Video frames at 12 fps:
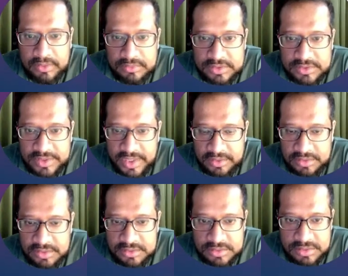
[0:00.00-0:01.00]
Dragged
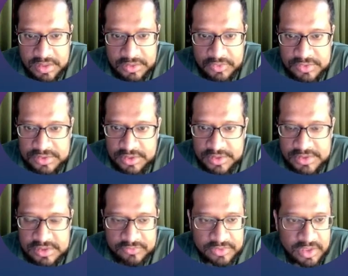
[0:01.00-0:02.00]
it across the
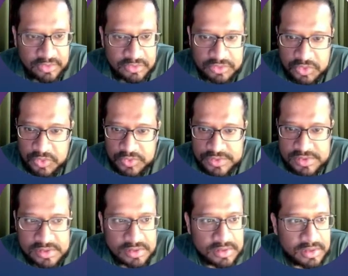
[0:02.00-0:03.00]
rest of the
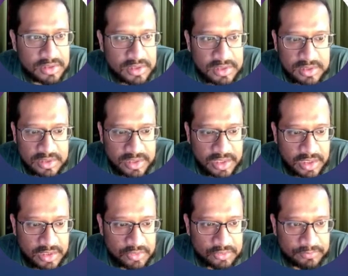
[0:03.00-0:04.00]
rows.
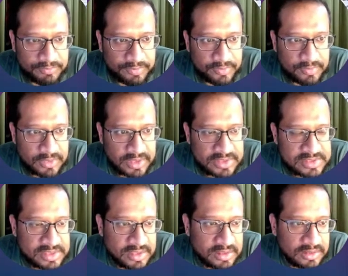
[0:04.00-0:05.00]
Now you can
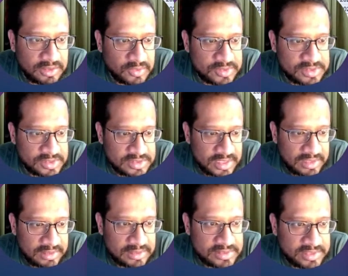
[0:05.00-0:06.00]
see it looks
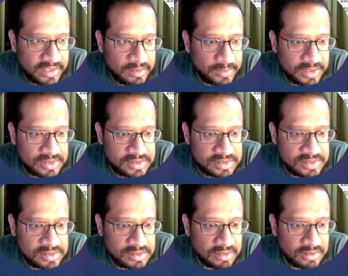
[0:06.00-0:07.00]
exactly the same
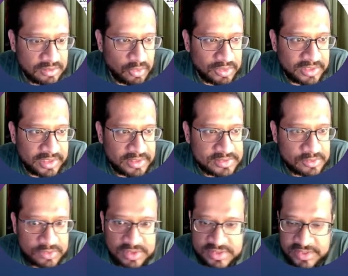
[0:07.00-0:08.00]
as all the dates
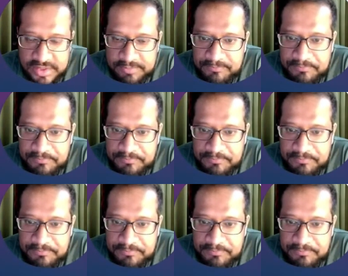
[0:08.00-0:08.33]
look the same.